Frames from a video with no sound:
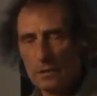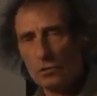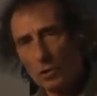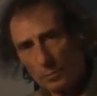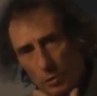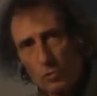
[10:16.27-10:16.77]

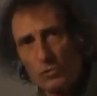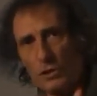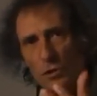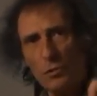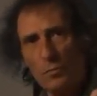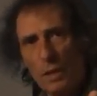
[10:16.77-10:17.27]
So I'm
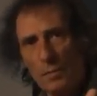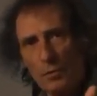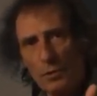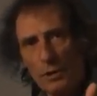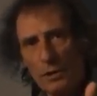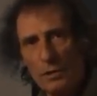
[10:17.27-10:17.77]
using your
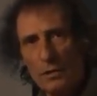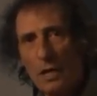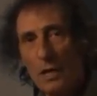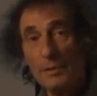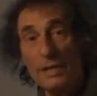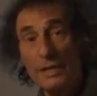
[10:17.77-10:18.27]
memory,
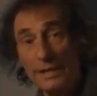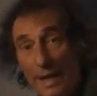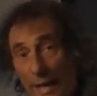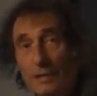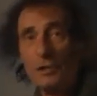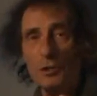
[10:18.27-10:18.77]
I'm
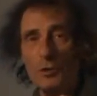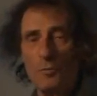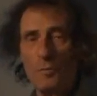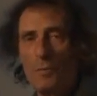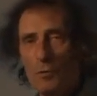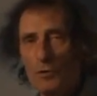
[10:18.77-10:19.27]
igniting
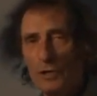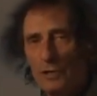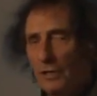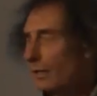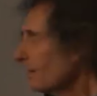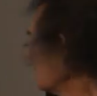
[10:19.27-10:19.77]
your memory,